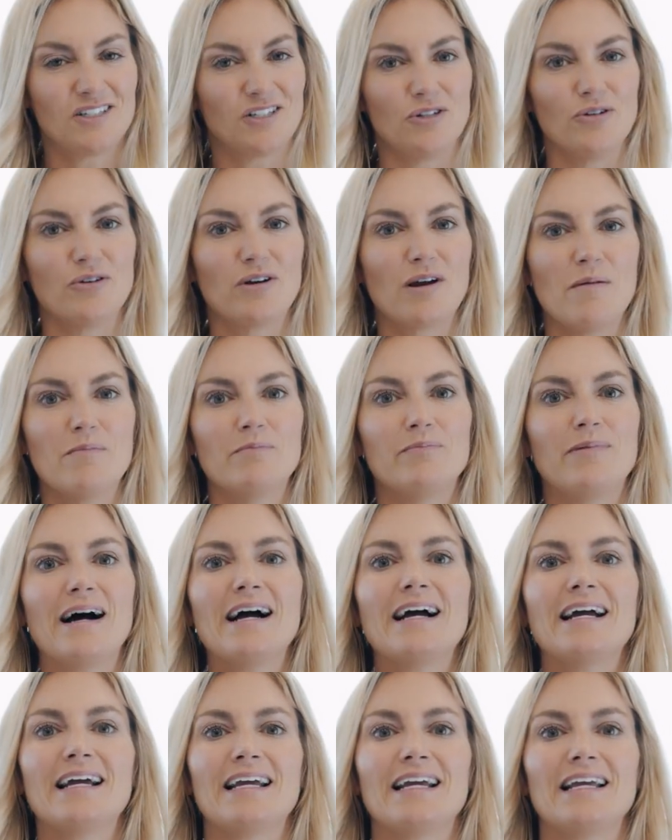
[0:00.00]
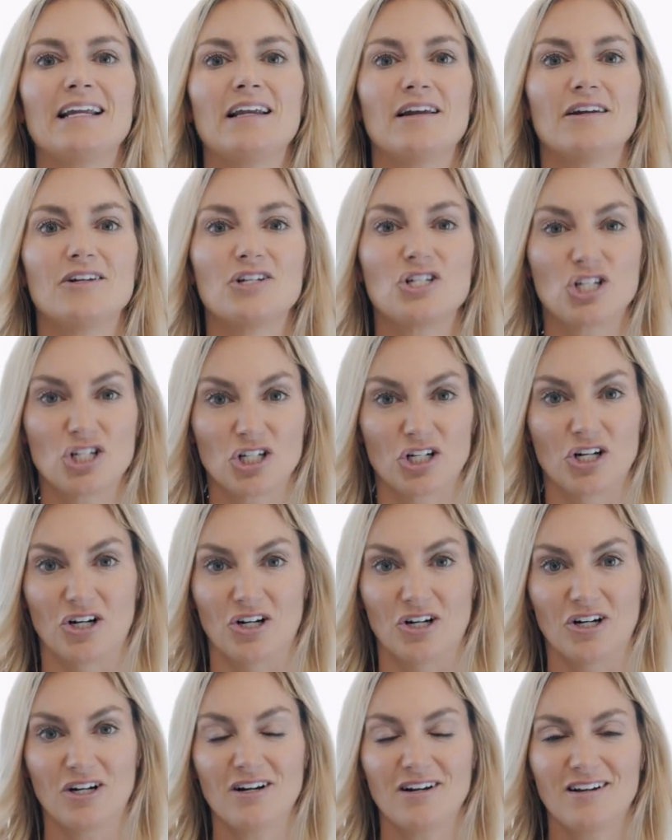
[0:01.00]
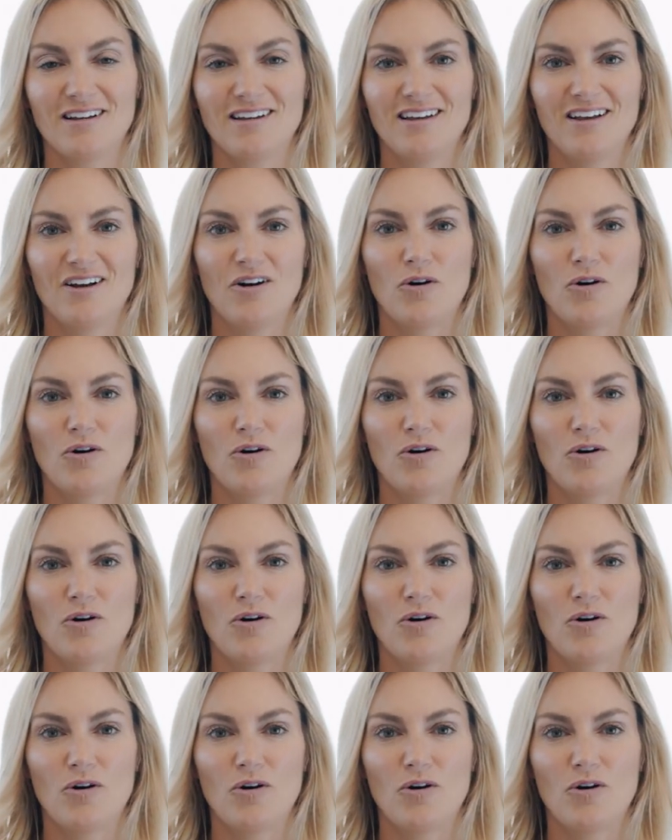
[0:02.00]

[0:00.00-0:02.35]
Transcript: to combine sugar